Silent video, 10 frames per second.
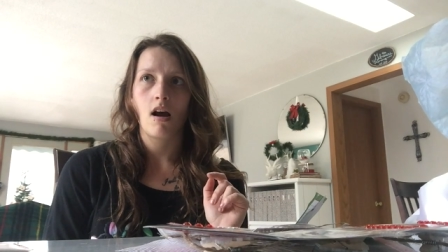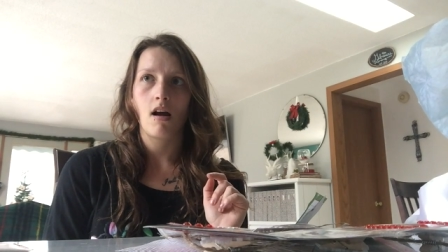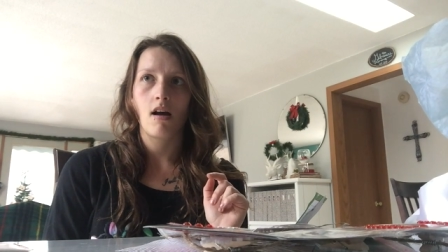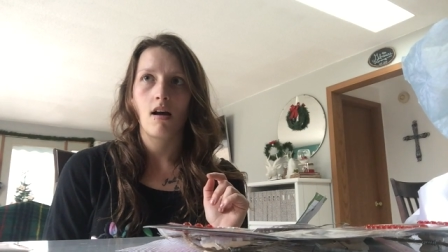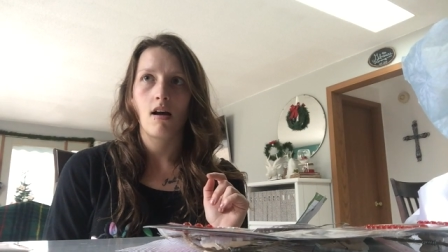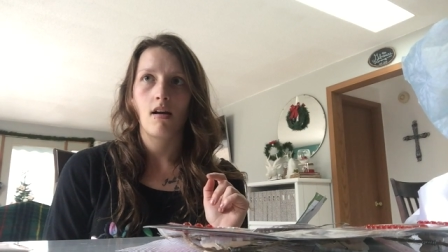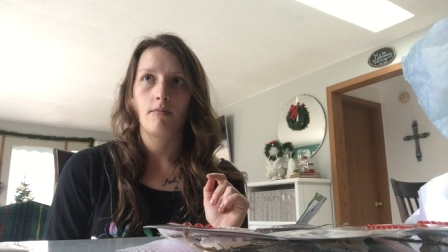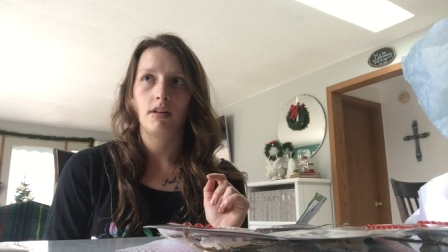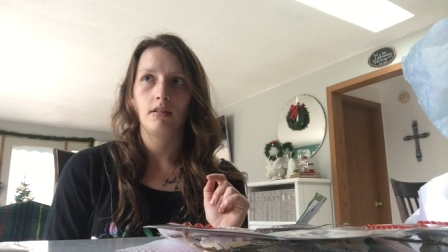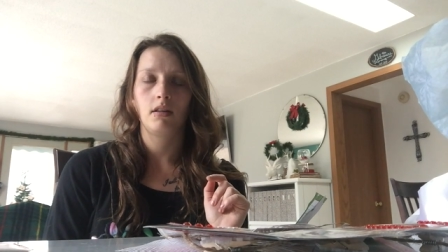
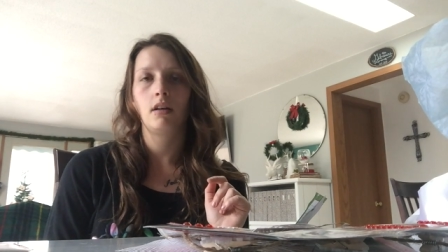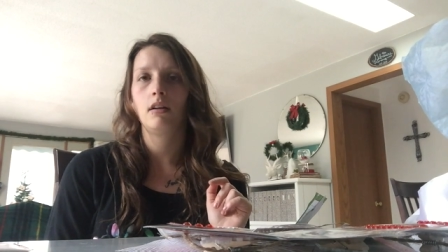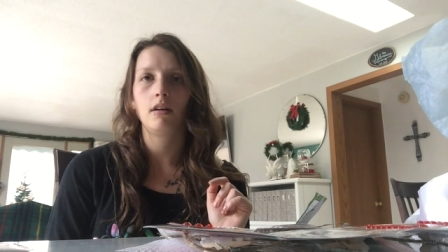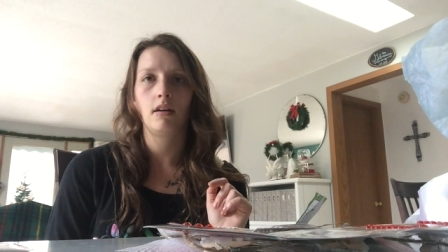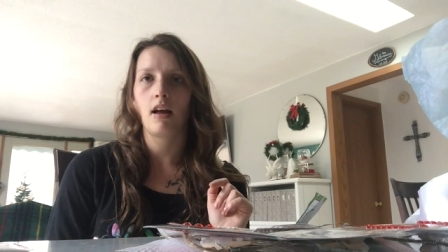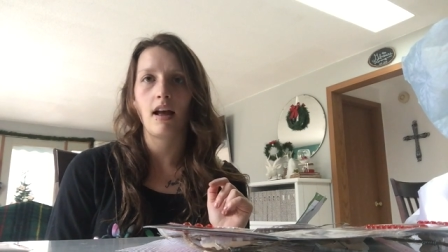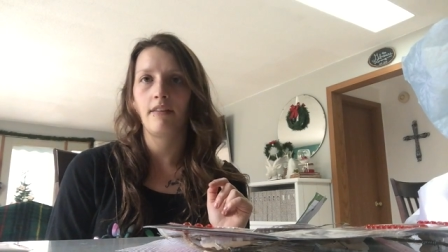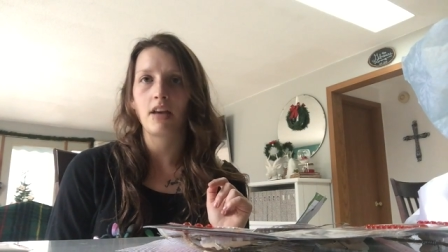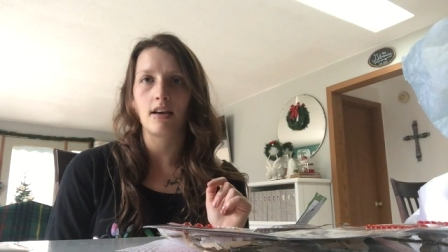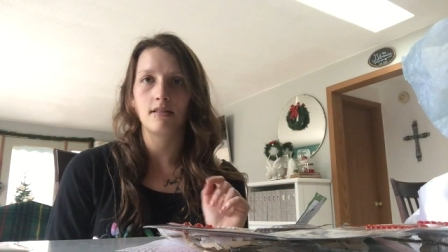Um,
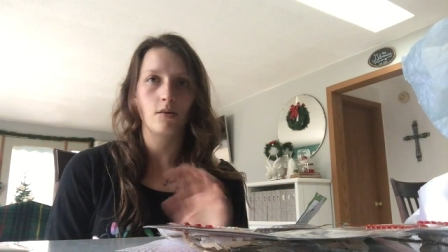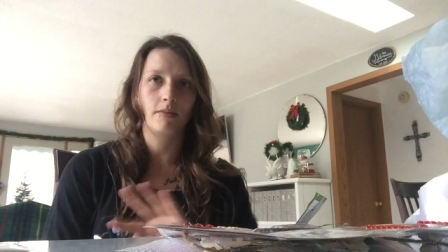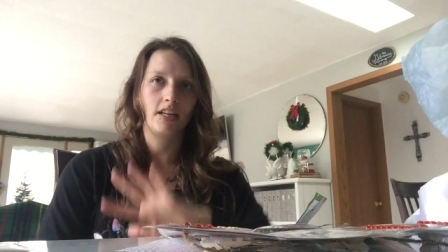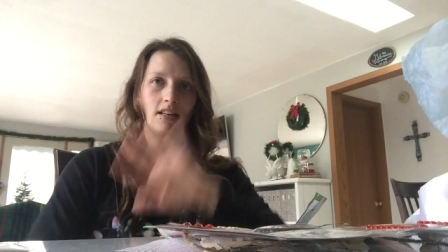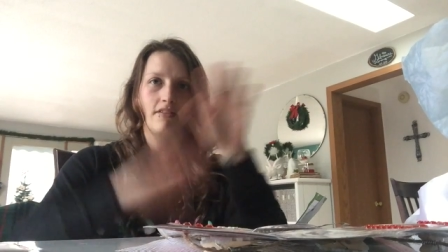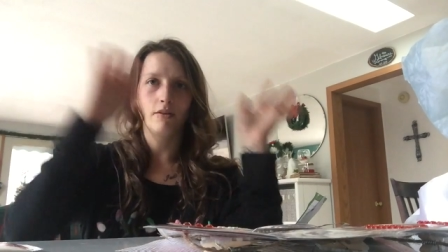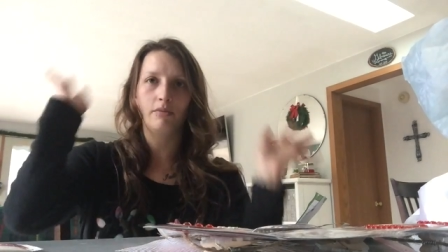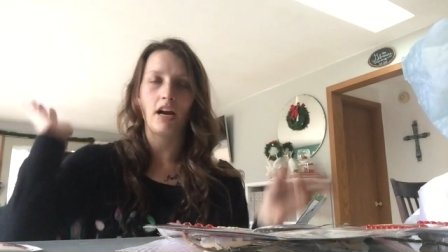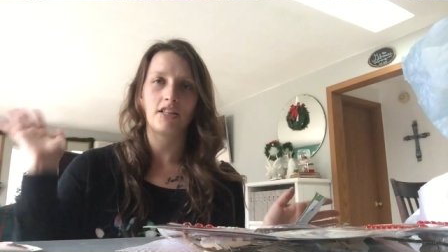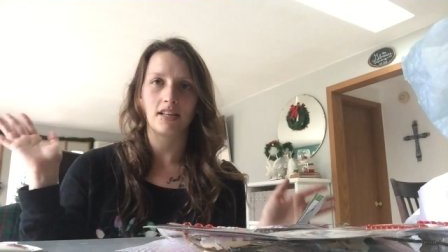I've got so many different
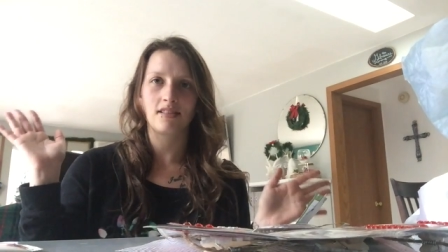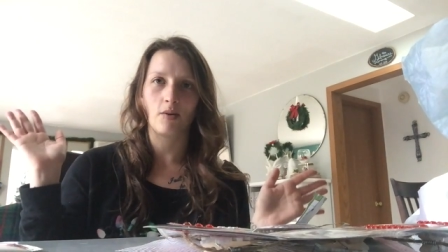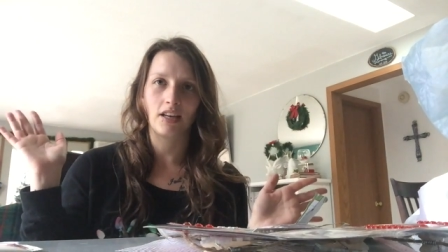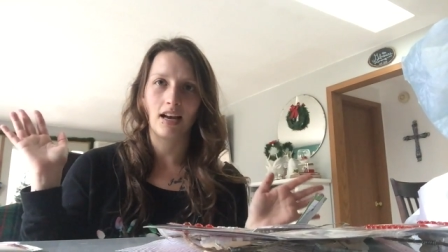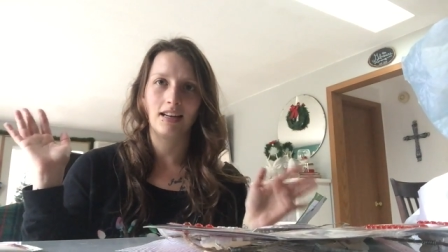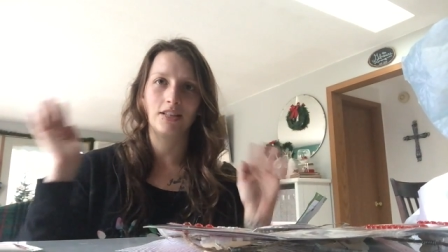projects going on.